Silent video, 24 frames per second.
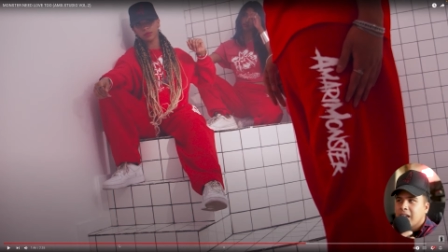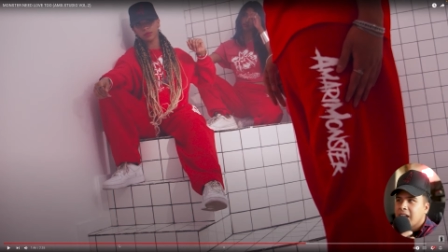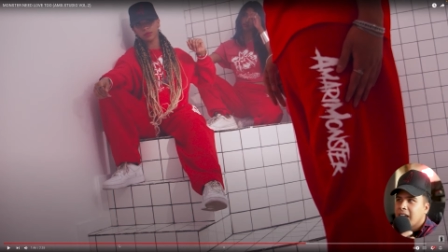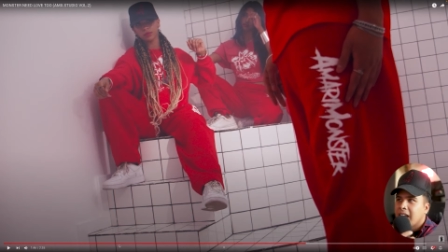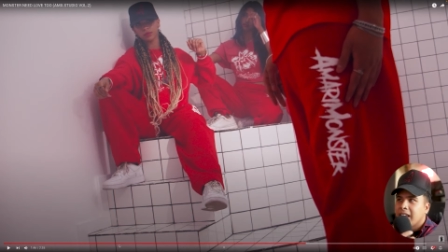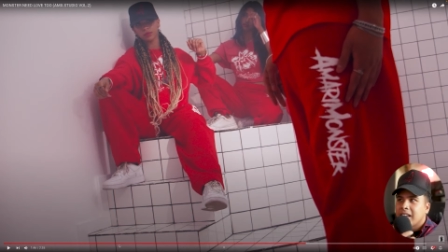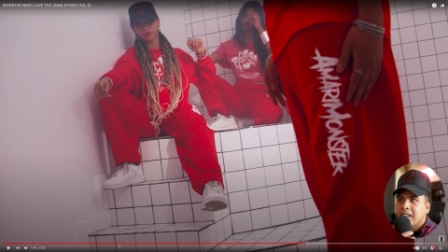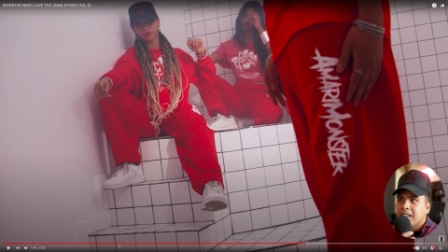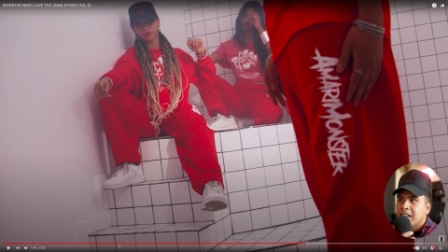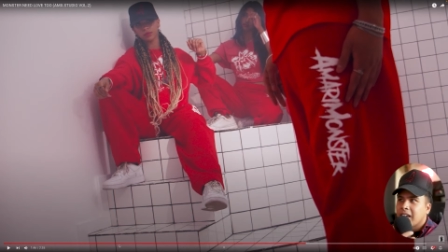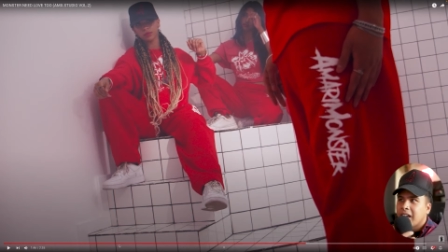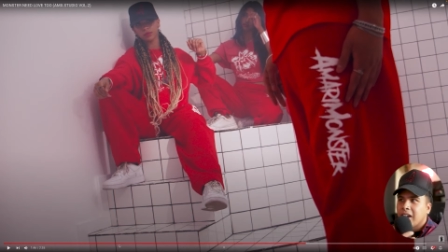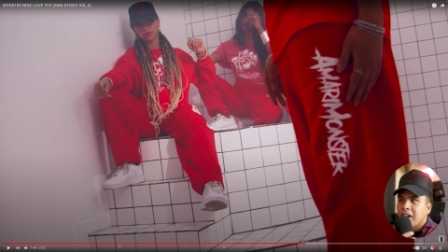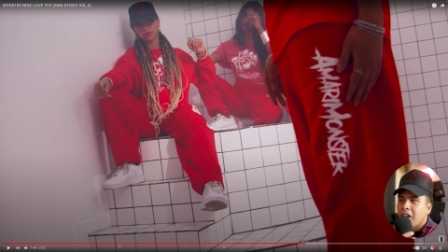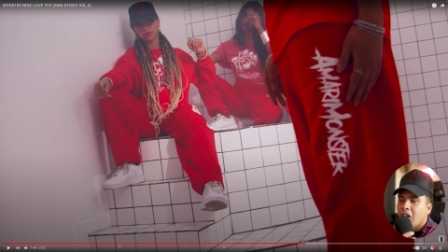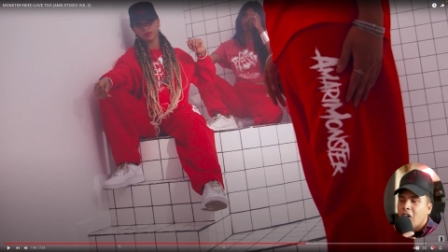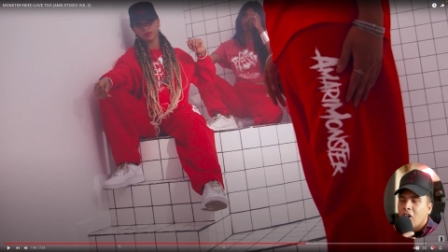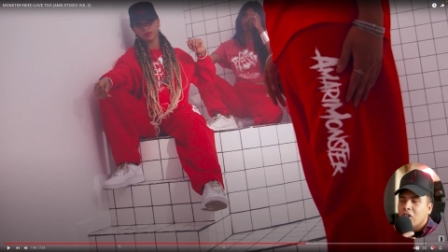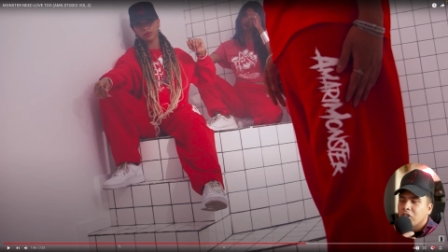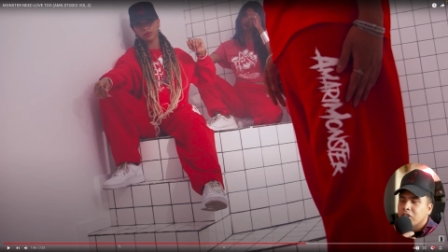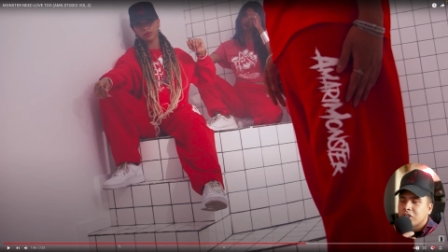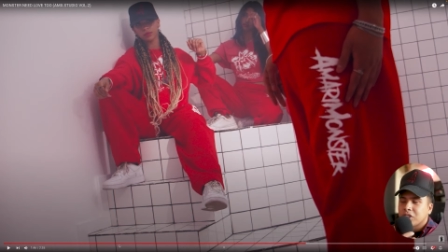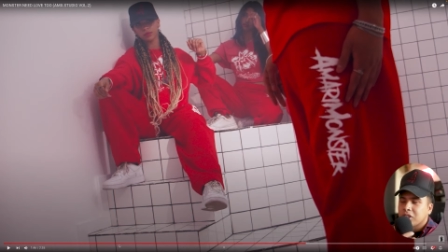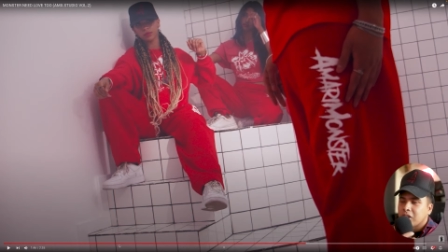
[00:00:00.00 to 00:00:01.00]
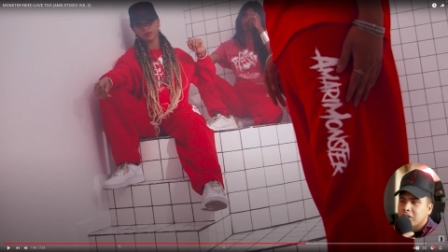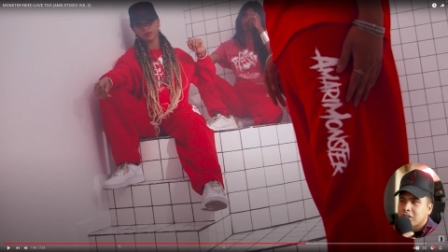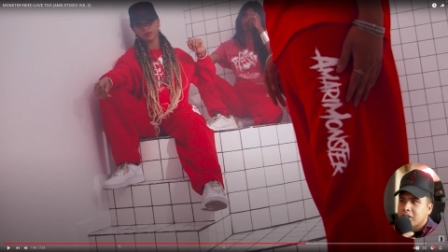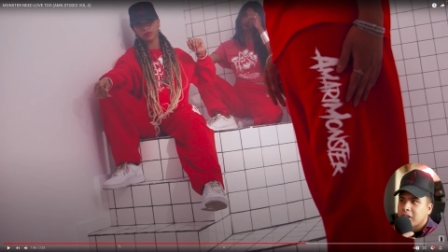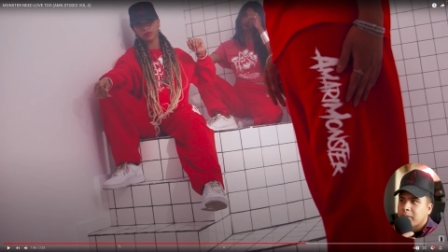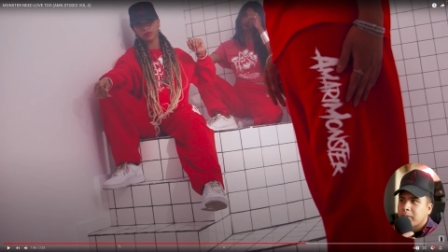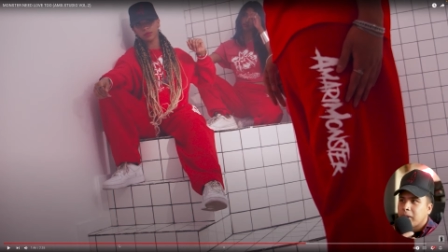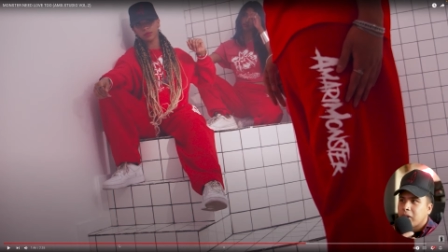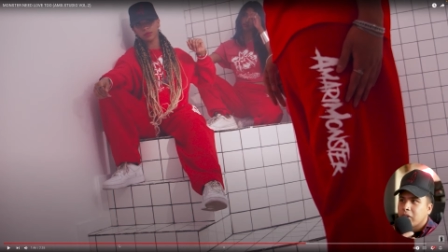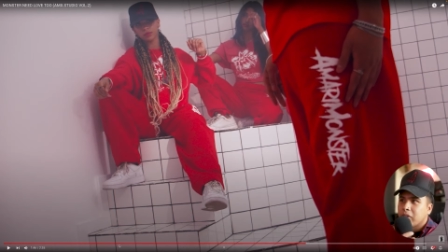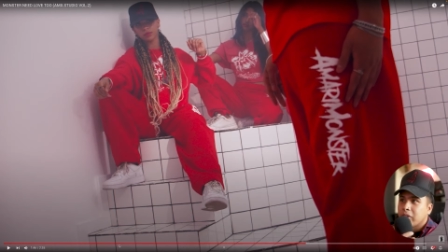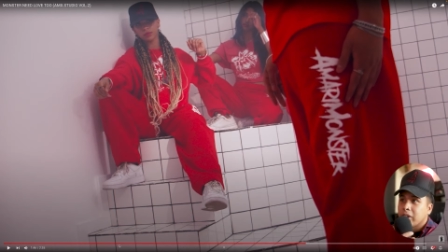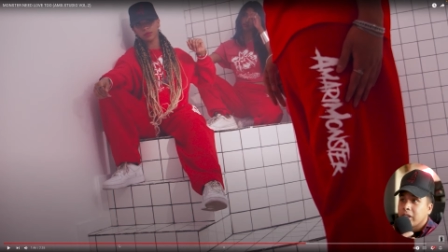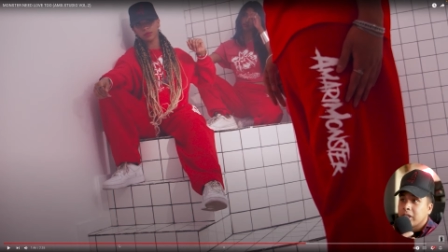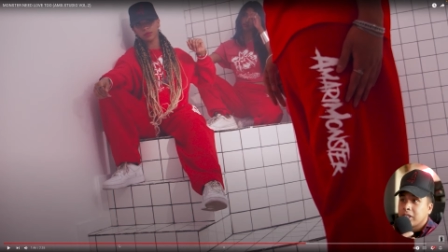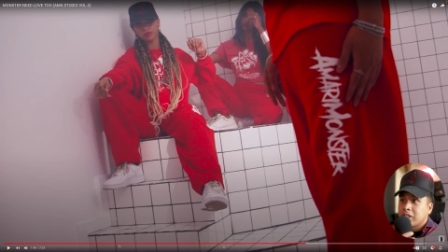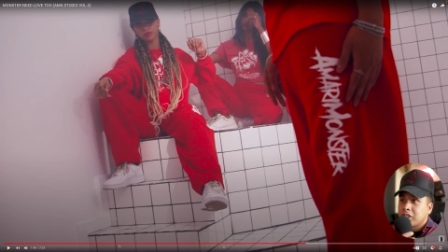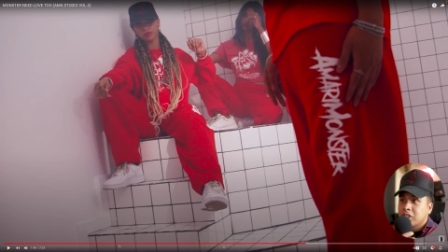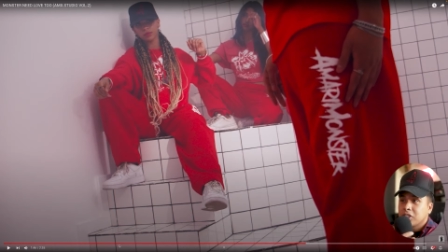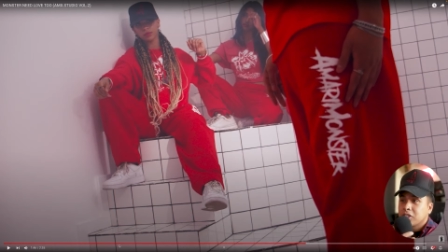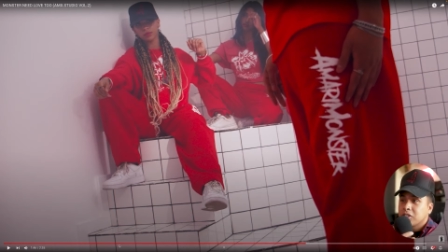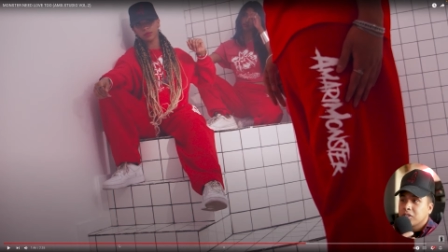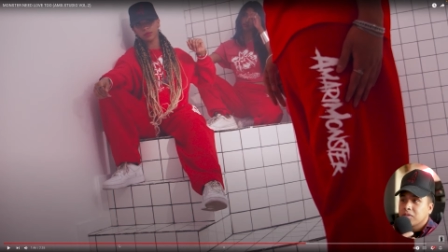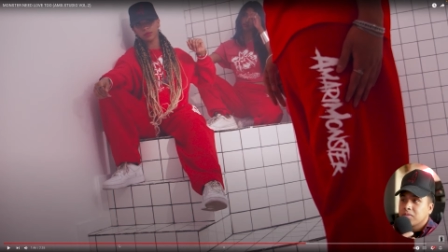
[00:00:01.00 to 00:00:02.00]
and all the shots came out great.
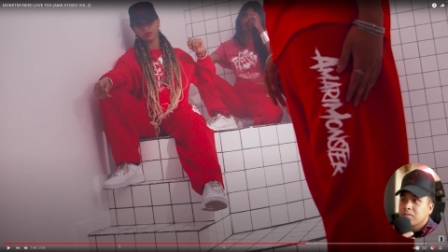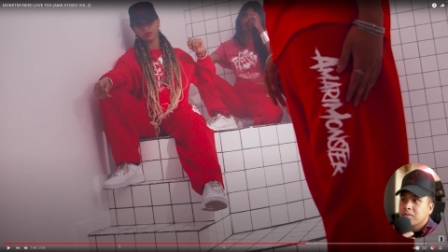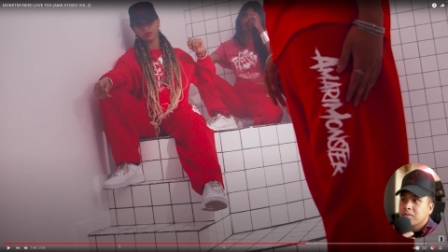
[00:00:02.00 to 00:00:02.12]
Just